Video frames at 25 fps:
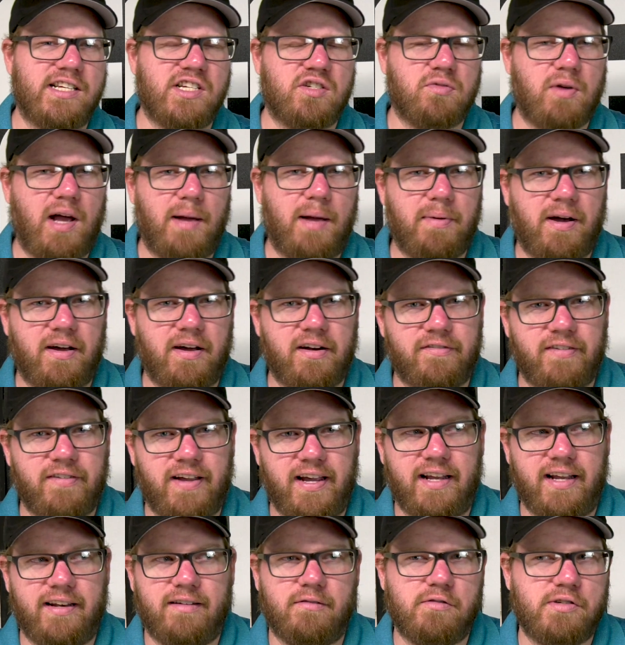to swap out a
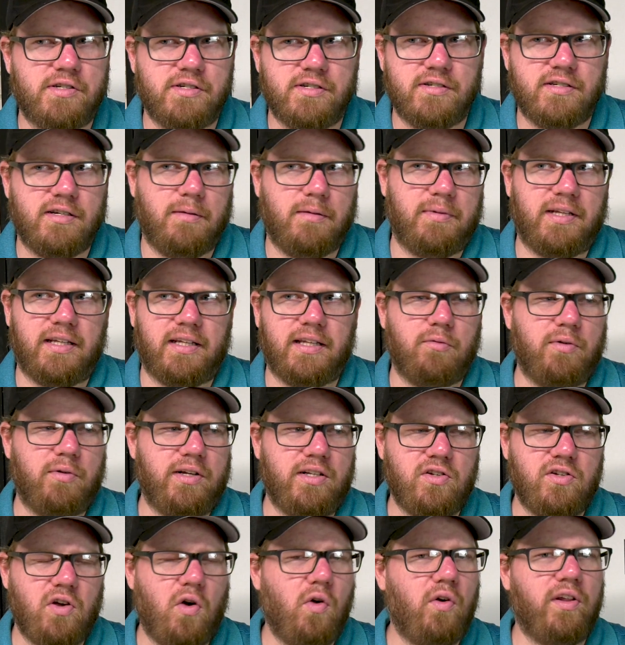fan, which is something that
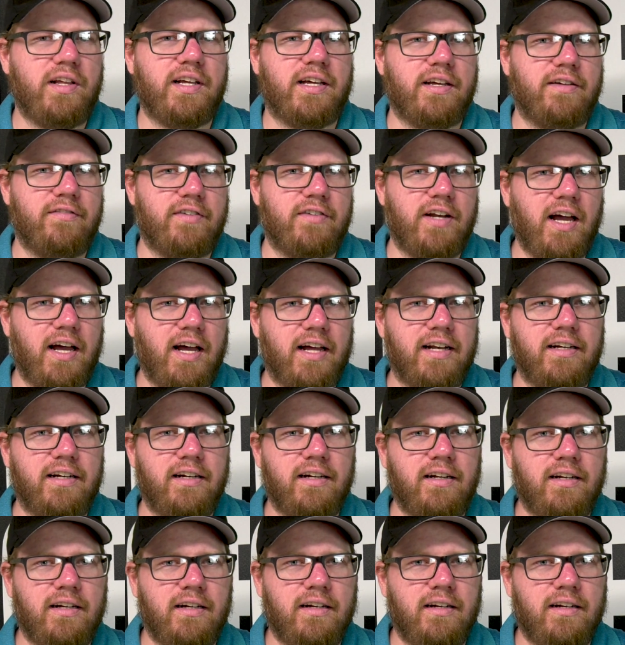we totally could have done.